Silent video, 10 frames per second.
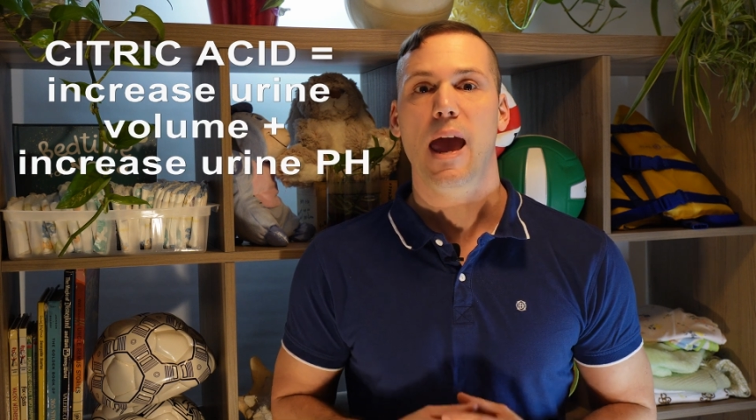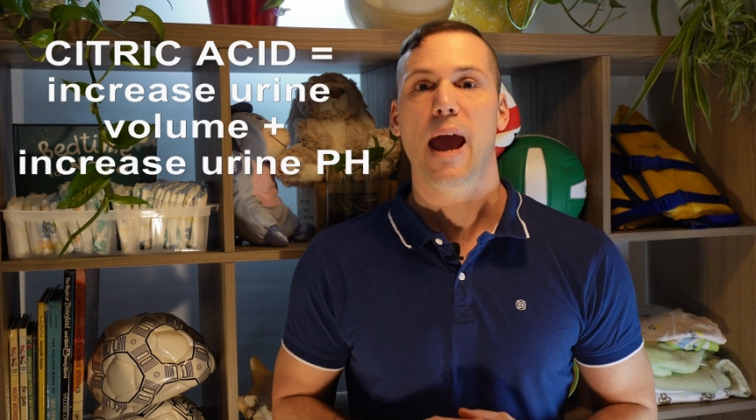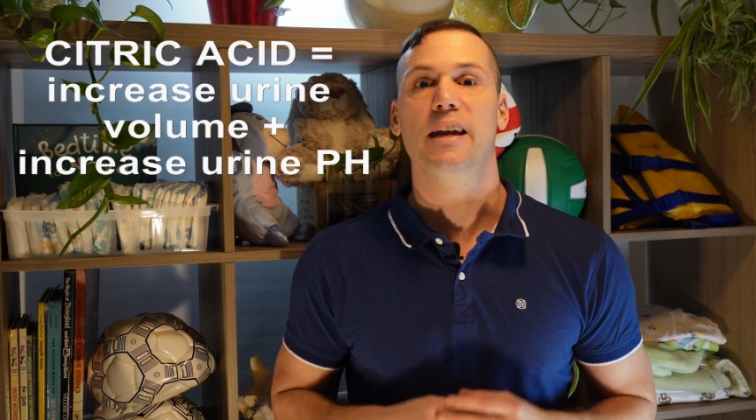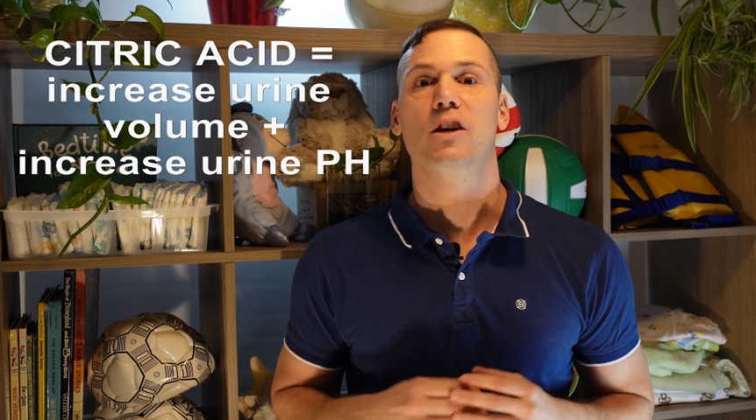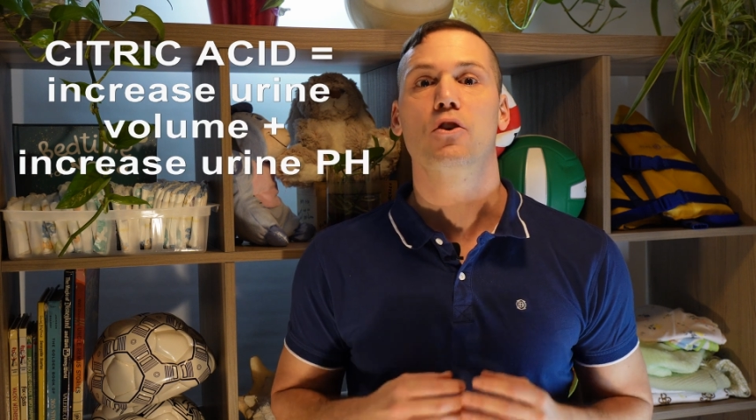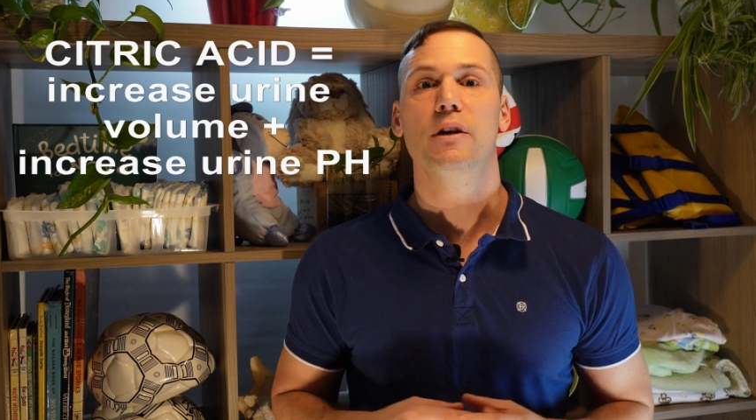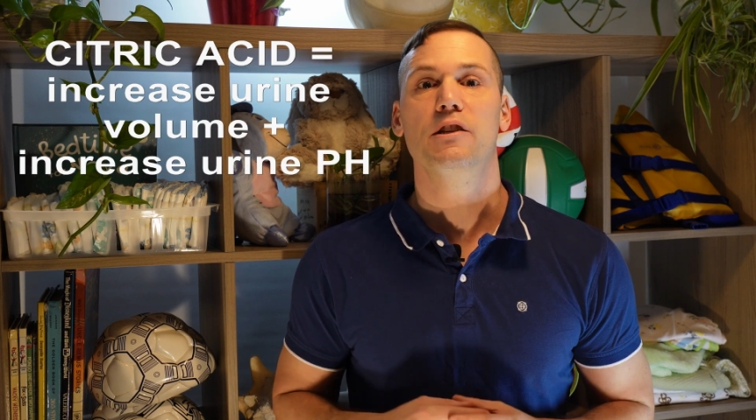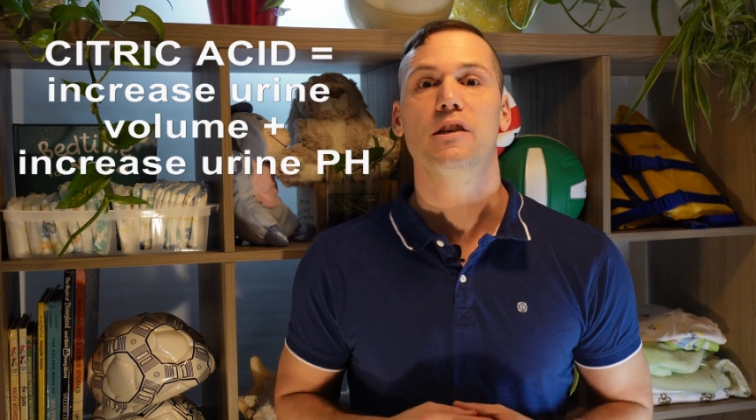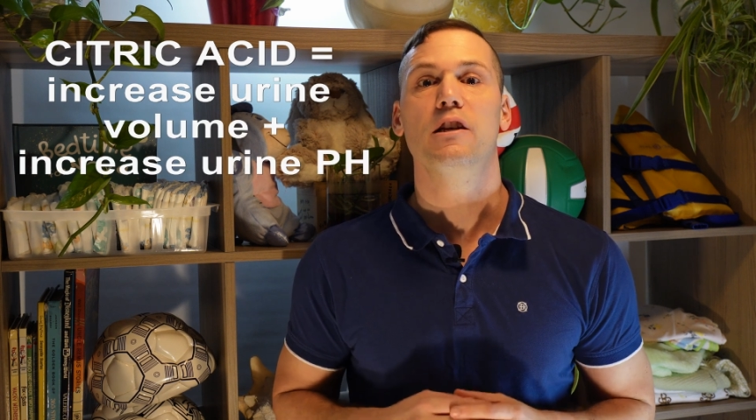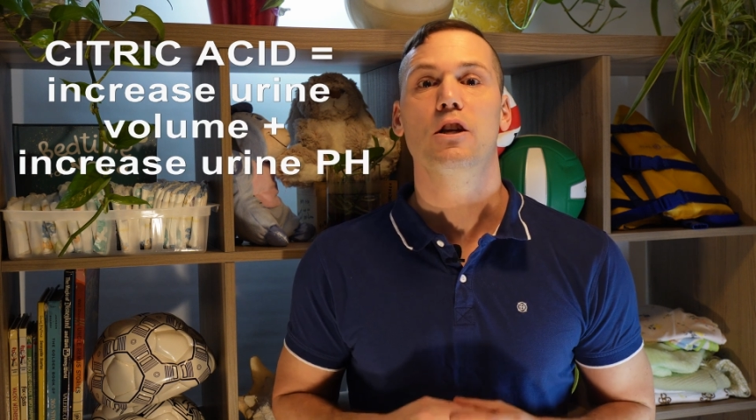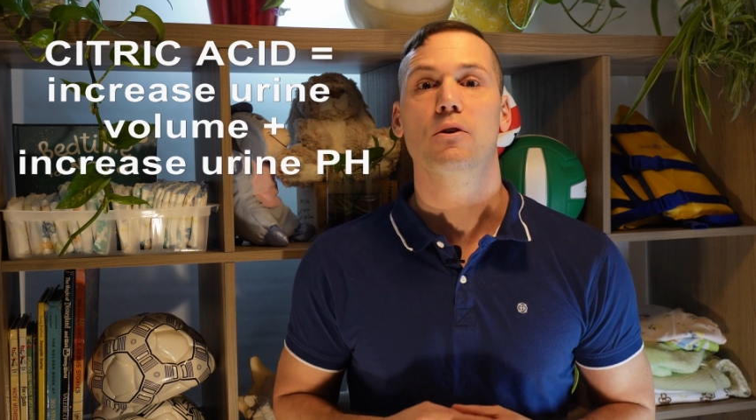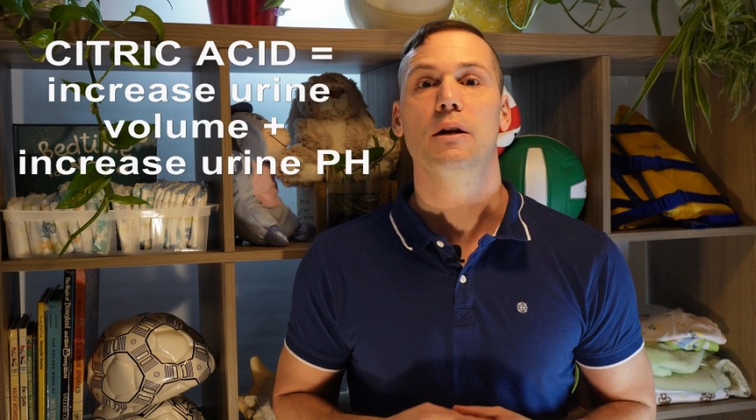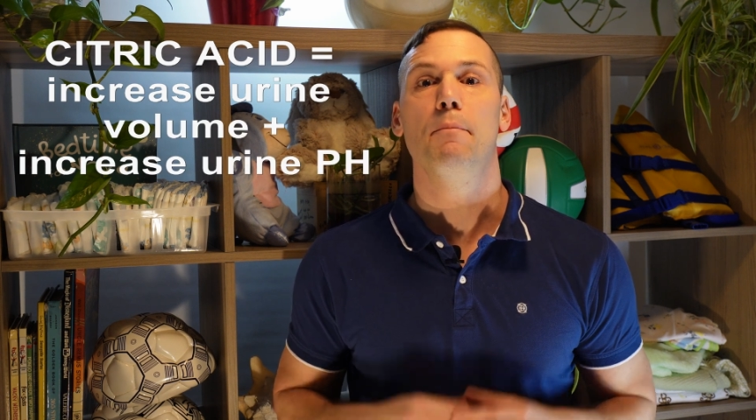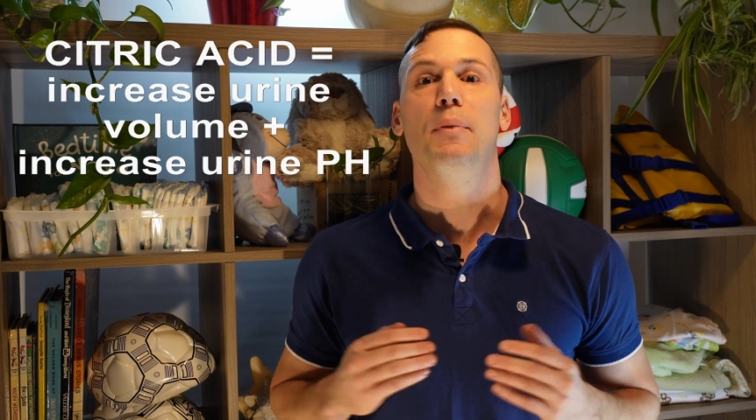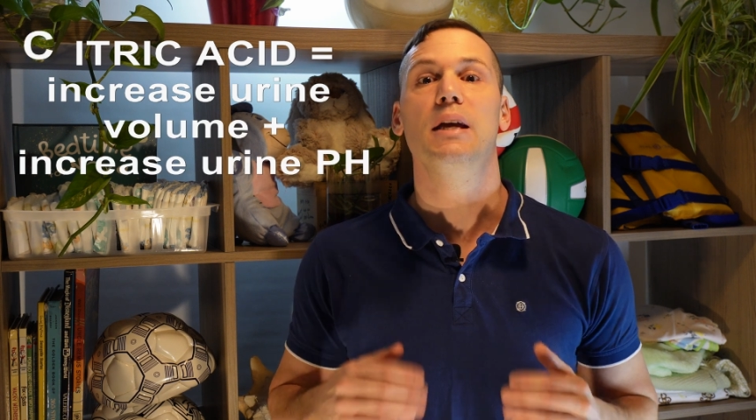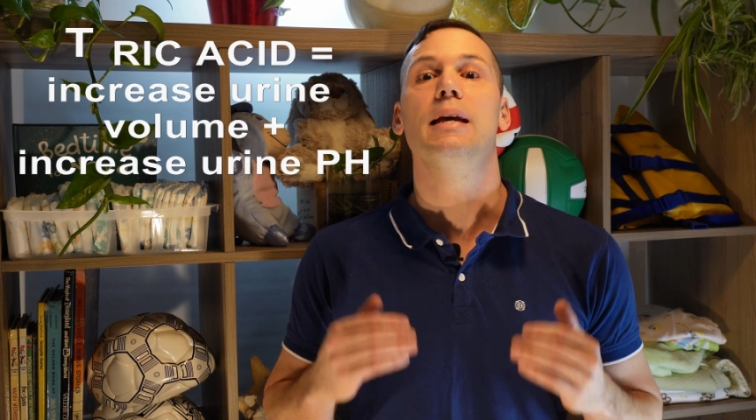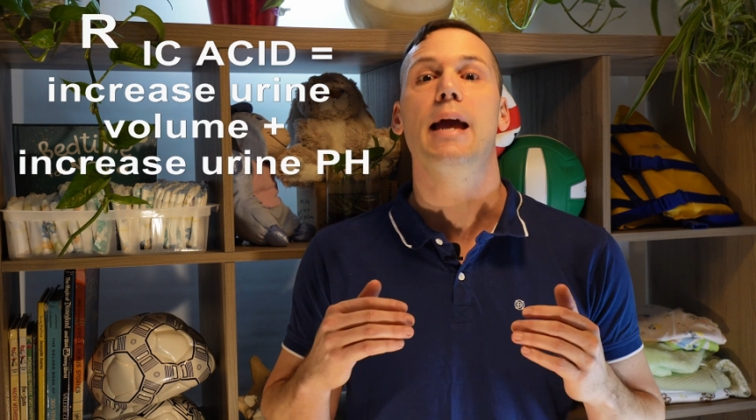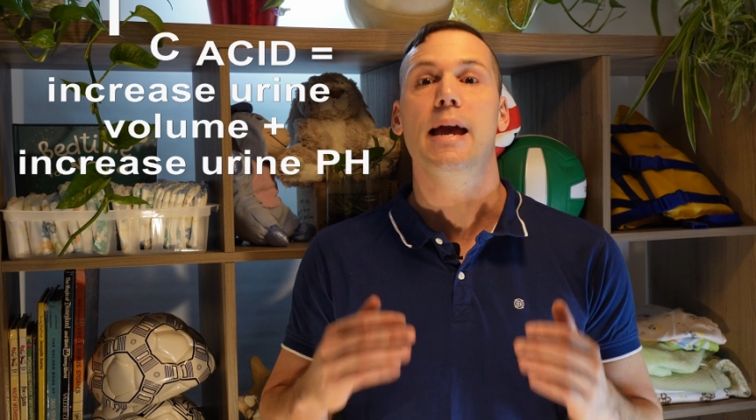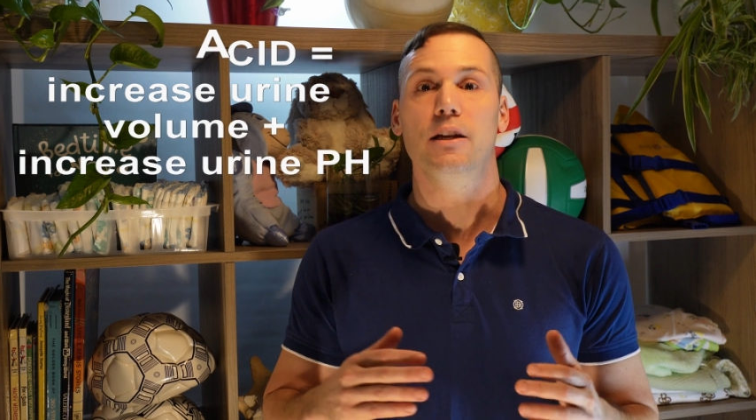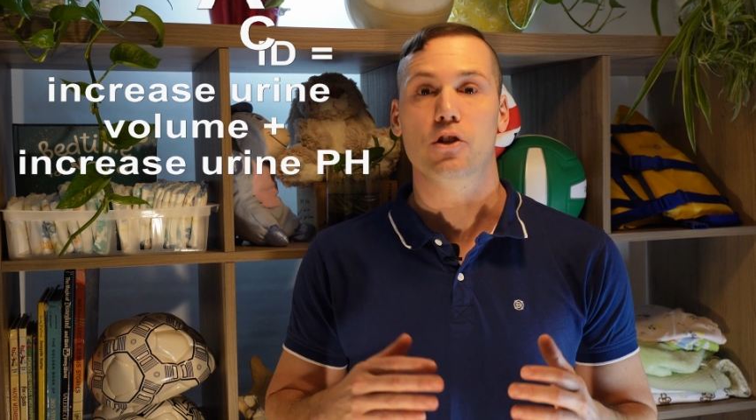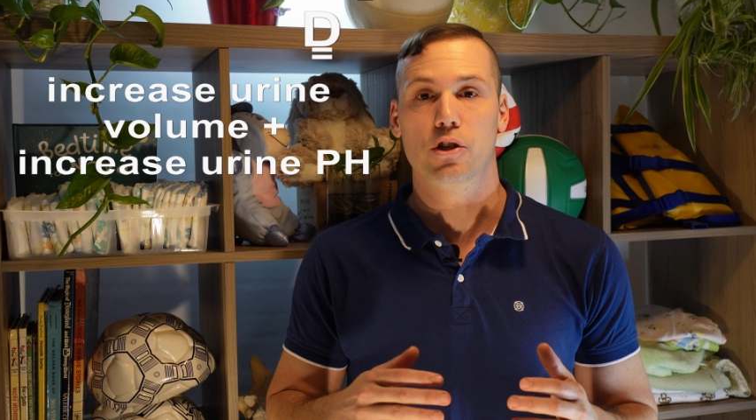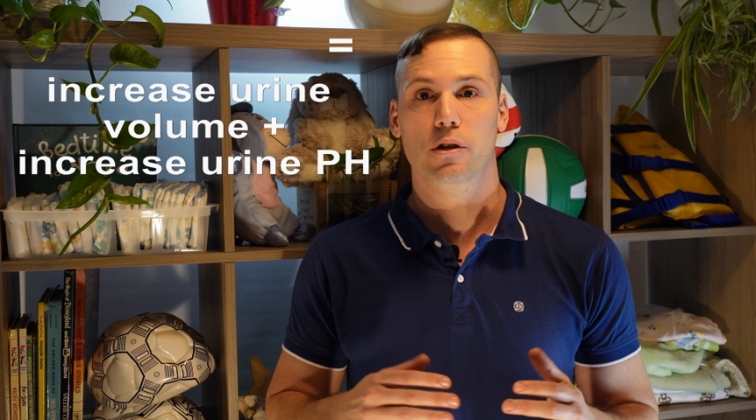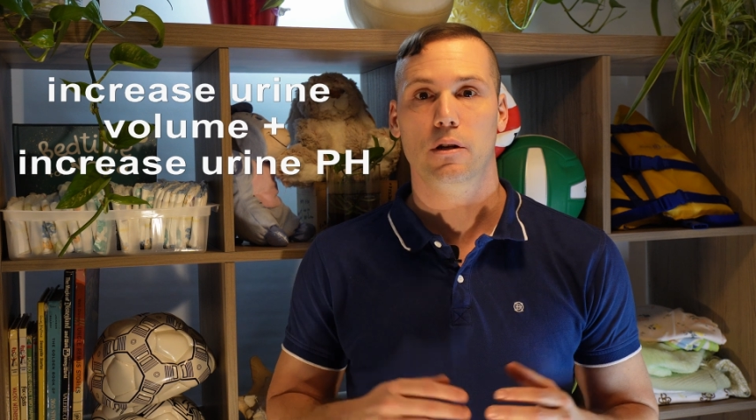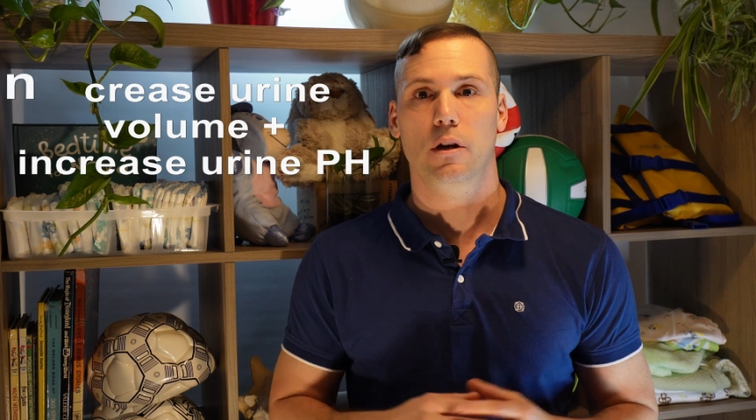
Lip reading: and increasing urine pH,